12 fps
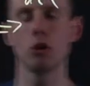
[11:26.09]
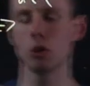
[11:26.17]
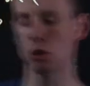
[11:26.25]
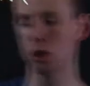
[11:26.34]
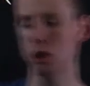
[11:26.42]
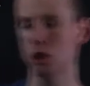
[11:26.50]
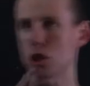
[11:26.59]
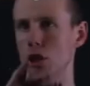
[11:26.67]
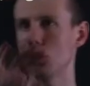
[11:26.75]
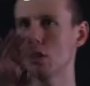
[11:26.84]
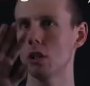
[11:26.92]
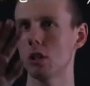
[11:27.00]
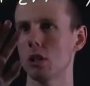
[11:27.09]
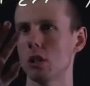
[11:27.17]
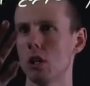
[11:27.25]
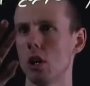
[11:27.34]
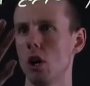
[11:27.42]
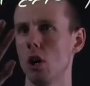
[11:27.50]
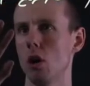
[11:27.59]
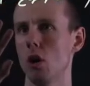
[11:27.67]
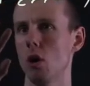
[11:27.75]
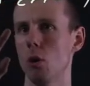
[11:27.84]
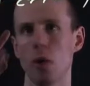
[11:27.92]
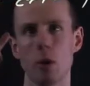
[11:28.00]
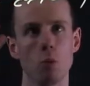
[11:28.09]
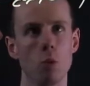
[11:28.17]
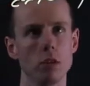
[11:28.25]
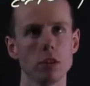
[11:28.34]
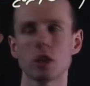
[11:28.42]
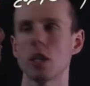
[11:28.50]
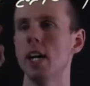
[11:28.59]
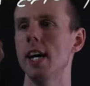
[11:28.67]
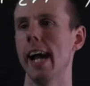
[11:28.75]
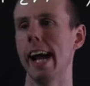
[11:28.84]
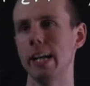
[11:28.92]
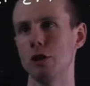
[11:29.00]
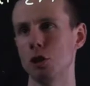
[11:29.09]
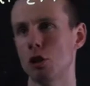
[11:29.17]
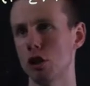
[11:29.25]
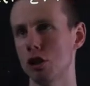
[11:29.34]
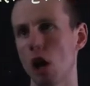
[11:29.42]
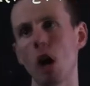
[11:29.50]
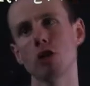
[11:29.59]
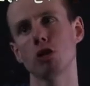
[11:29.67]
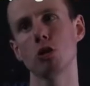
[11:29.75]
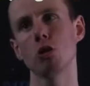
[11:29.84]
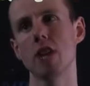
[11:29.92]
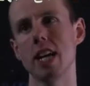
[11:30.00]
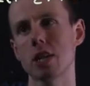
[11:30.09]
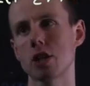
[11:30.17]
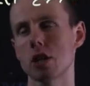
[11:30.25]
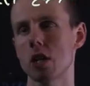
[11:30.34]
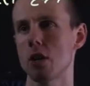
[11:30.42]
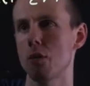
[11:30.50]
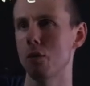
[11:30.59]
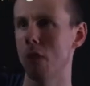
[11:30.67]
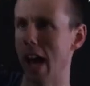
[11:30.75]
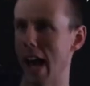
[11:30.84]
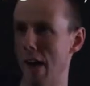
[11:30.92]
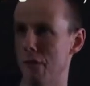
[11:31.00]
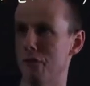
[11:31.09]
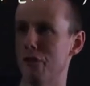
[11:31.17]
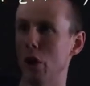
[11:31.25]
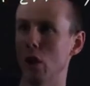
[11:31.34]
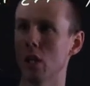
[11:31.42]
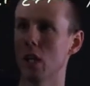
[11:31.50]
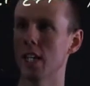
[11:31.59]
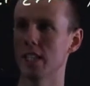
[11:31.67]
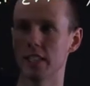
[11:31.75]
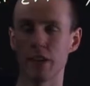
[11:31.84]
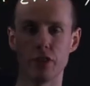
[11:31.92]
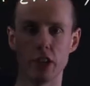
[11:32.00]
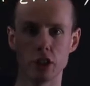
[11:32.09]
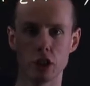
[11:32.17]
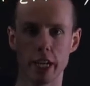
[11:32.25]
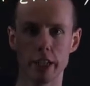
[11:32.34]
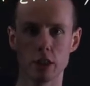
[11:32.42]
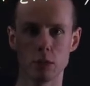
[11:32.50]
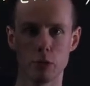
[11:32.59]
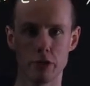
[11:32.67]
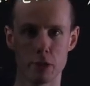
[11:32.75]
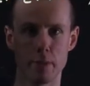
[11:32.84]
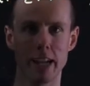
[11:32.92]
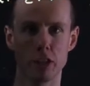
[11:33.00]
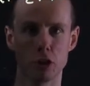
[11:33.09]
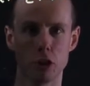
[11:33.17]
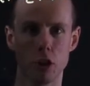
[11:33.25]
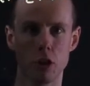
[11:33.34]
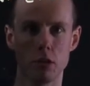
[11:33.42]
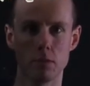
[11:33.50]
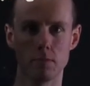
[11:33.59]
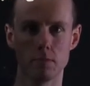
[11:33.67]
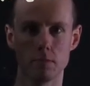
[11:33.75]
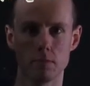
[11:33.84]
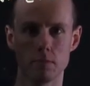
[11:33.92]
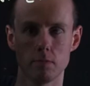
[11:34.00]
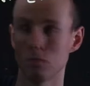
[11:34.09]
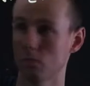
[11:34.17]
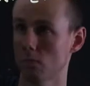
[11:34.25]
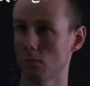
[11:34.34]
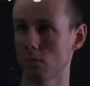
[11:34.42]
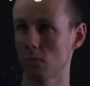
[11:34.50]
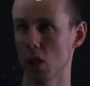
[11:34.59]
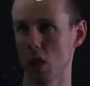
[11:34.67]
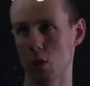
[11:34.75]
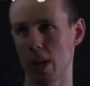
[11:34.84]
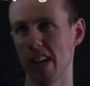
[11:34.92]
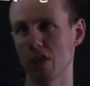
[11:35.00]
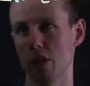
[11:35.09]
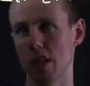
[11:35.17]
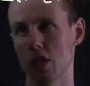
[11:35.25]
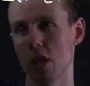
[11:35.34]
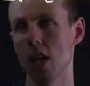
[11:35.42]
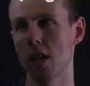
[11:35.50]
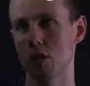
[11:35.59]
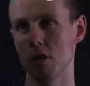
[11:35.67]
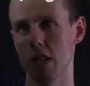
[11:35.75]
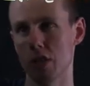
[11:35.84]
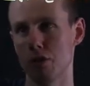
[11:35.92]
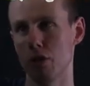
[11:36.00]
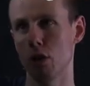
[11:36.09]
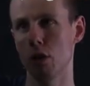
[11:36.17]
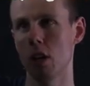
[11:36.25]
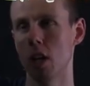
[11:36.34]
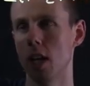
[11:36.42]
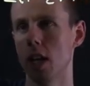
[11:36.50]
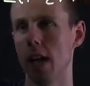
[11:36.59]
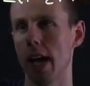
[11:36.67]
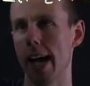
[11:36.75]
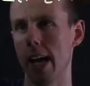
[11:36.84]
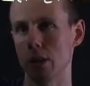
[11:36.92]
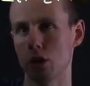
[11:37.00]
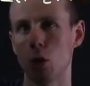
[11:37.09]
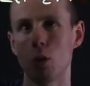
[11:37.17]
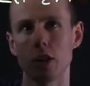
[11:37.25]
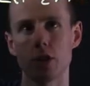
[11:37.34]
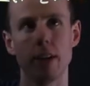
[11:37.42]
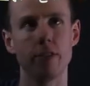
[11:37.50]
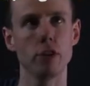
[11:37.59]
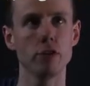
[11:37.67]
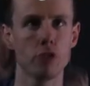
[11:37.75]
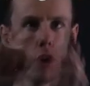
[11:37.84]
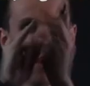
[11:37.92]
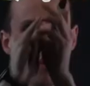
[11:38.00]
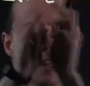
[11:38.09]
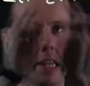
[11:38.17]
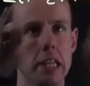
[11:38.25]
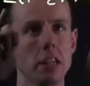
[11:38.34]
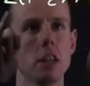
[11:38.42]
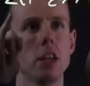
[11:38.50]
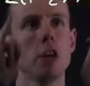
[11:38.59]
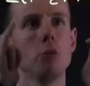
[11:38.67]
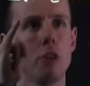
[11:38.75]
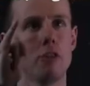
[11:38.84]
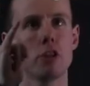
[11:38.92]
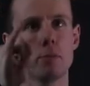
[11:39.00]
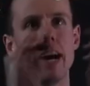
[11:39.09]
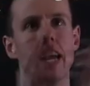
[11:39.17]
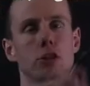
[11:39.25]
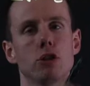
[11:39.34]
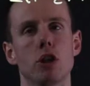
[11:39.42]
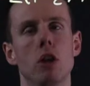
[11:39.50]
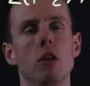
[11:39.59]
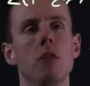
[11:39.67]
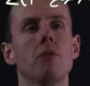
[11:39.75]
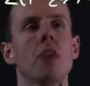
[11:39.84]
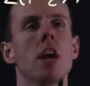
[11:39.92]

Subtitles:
you could do, although I won't, is you could now do this full differentiation with respect to tau. Okay, so do this full total derivative on here with respect to tau,